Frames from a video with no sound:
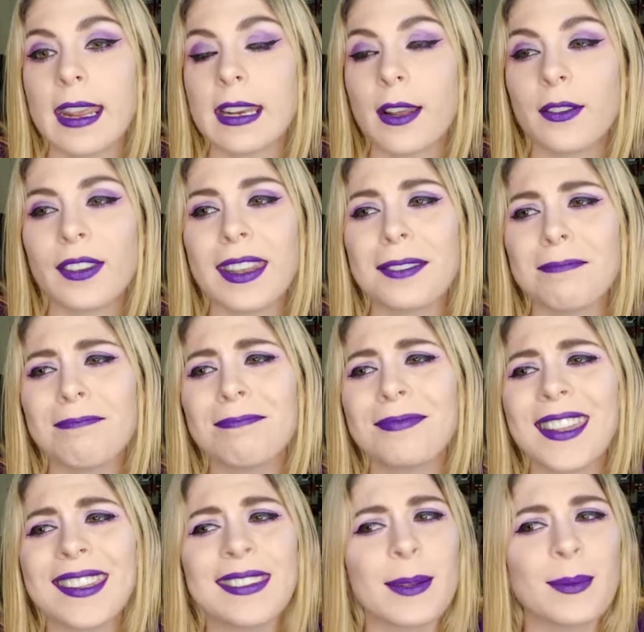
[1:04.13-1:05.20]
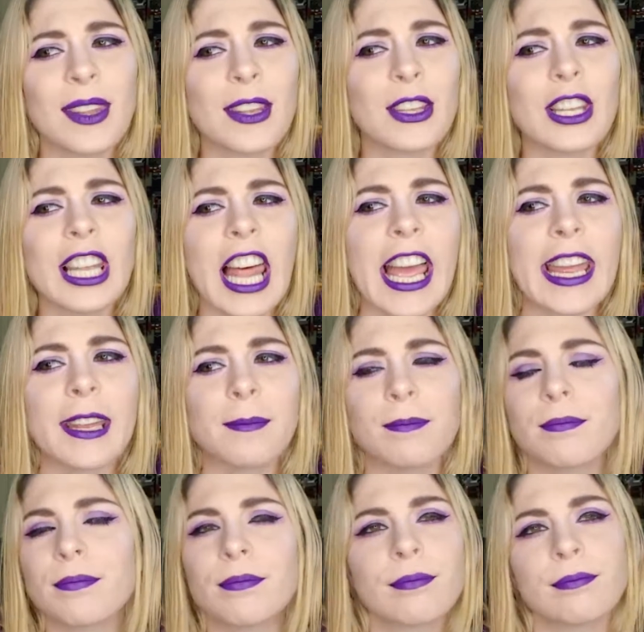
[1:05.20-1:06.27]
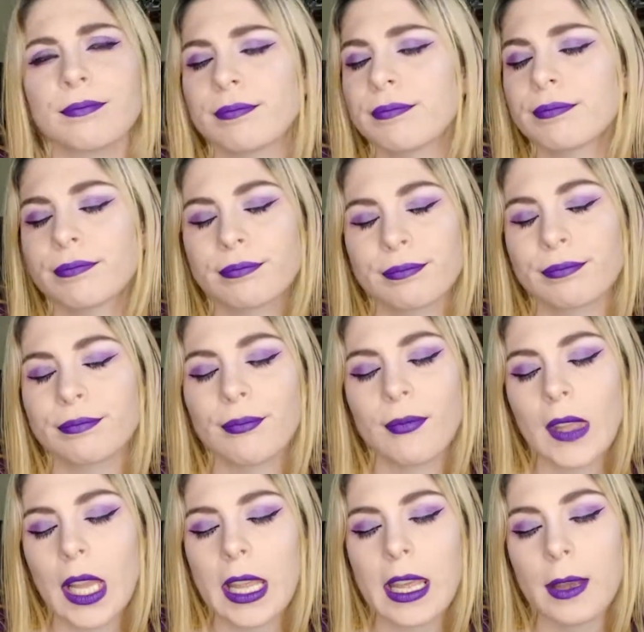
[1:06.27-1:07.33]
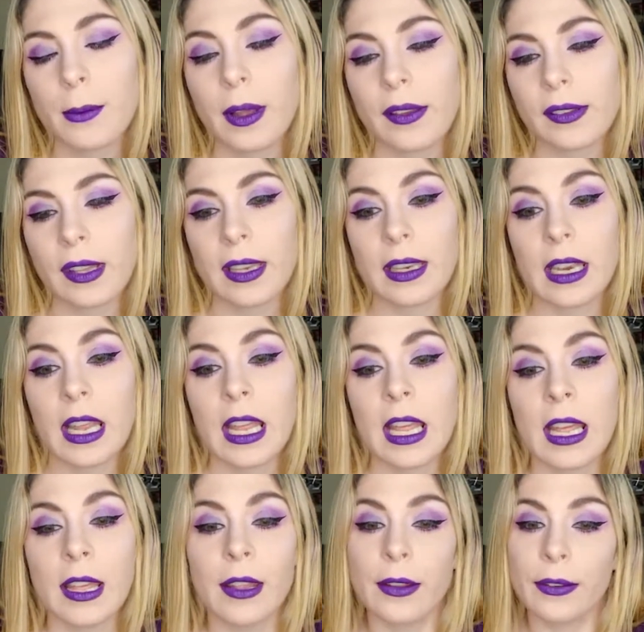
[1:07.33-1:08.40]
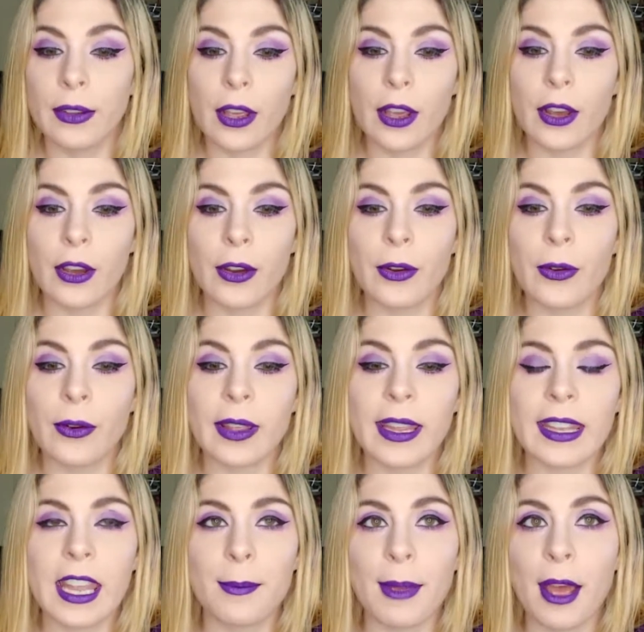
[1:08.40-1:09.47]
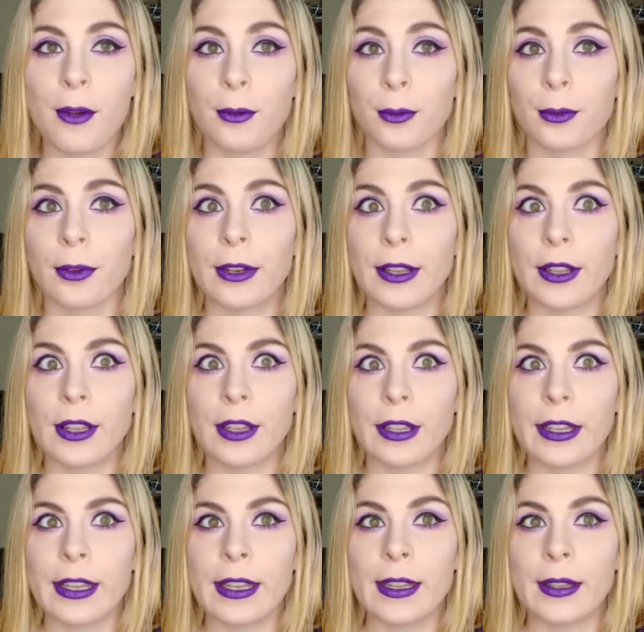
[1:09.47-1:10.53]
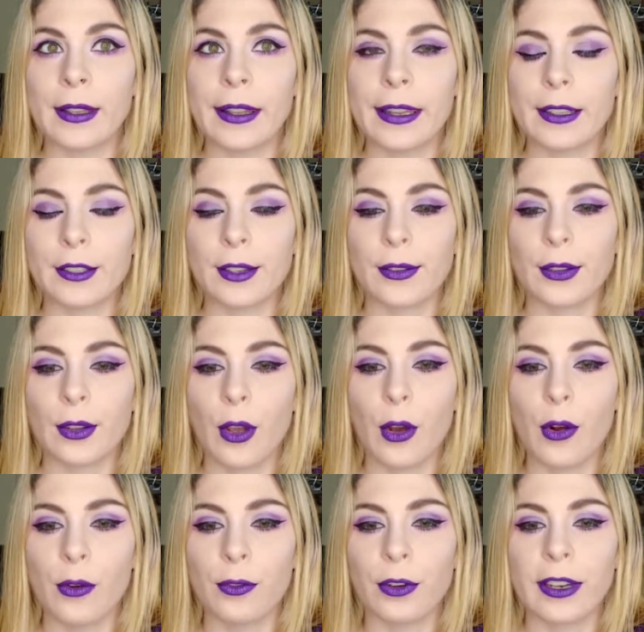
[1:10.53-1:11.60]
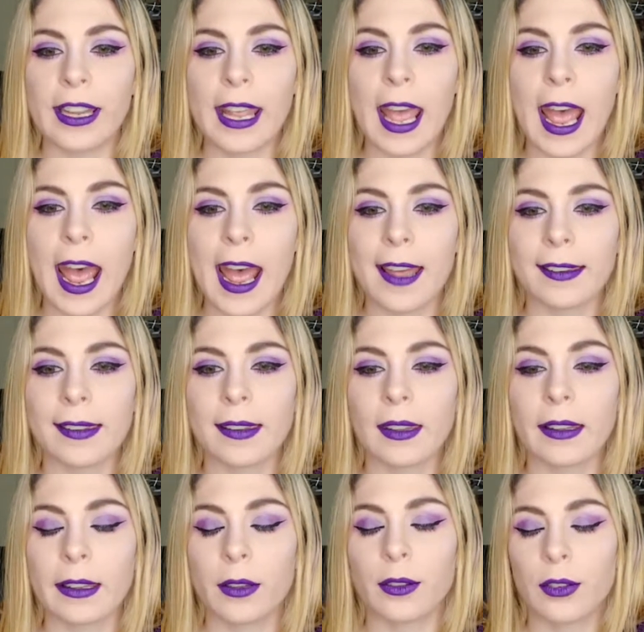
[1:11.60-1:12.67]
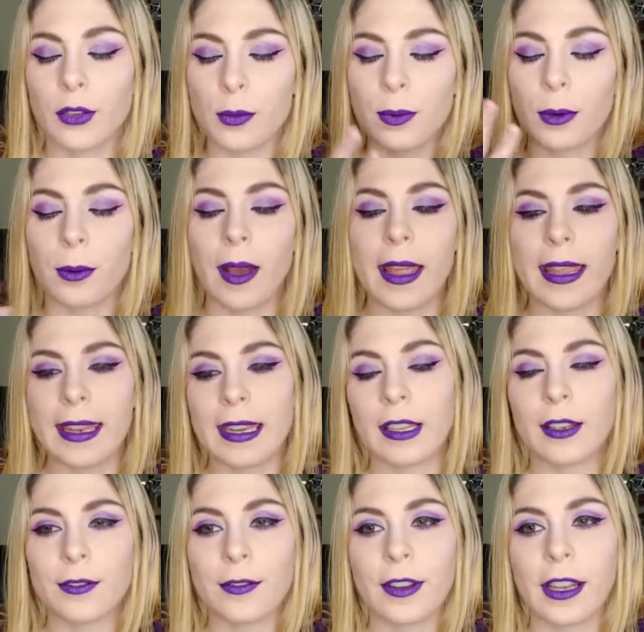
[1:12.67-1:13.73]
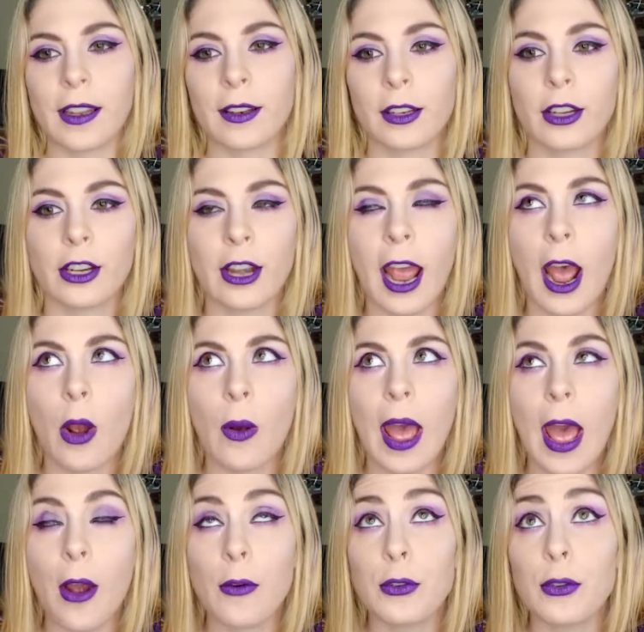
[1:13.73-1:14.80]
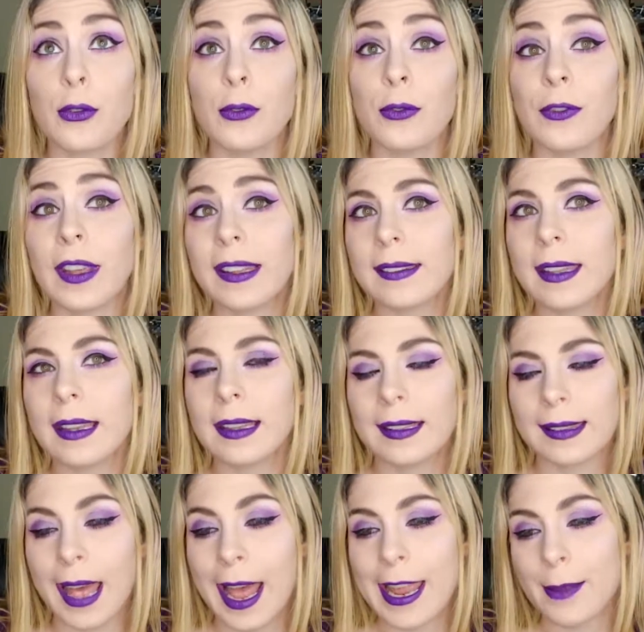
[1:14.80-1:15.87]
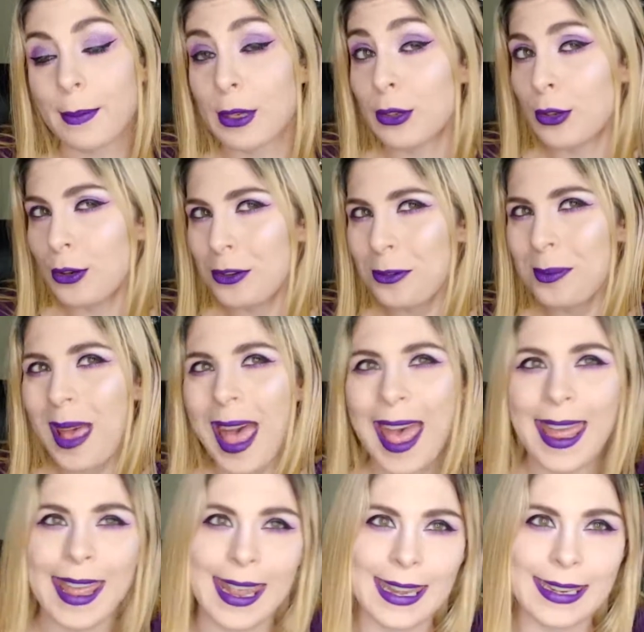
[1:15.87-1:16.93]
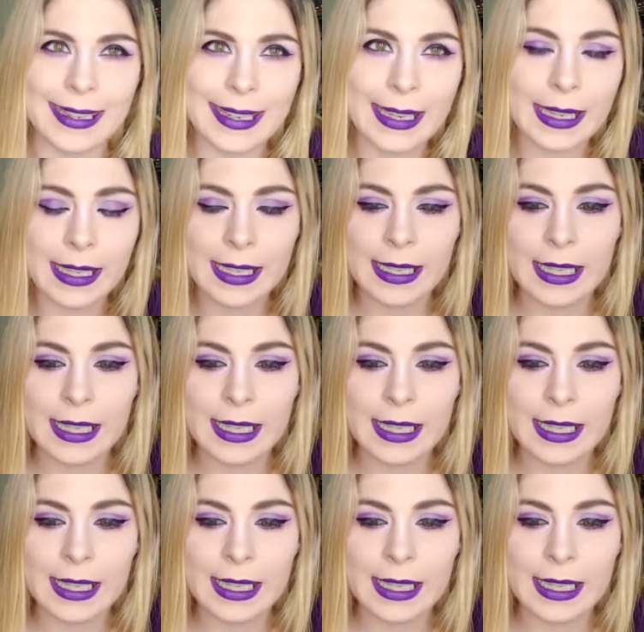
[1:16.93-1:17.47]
and I was like, that seems like good light. It wasn't. So it came out really like just overcast, like super white, and I couldn't figure out how to fix it because I am a noob at editing,